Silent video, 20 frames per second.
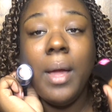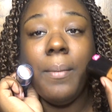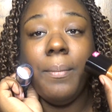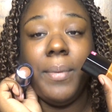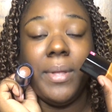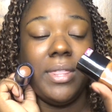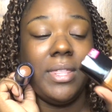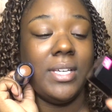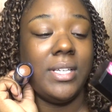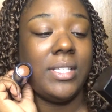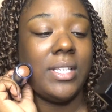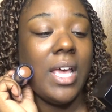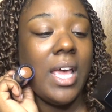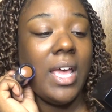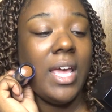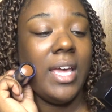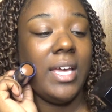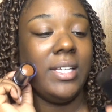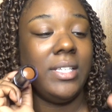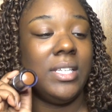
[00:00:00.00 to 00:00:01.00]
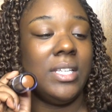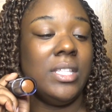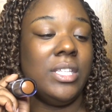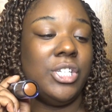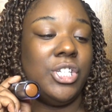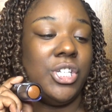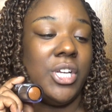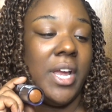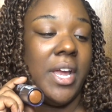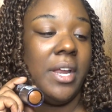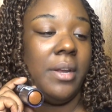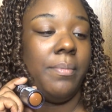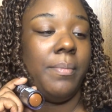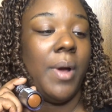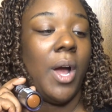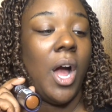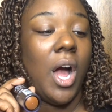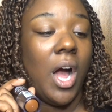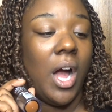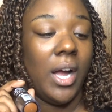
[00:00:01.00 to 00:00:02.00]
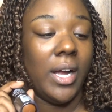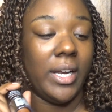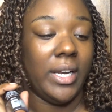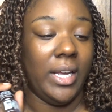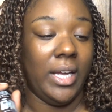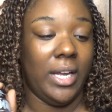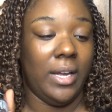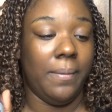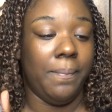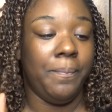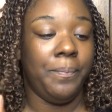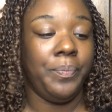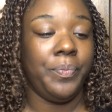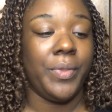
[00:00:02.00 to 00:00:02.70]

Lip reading: But this is in the shade Mahogany.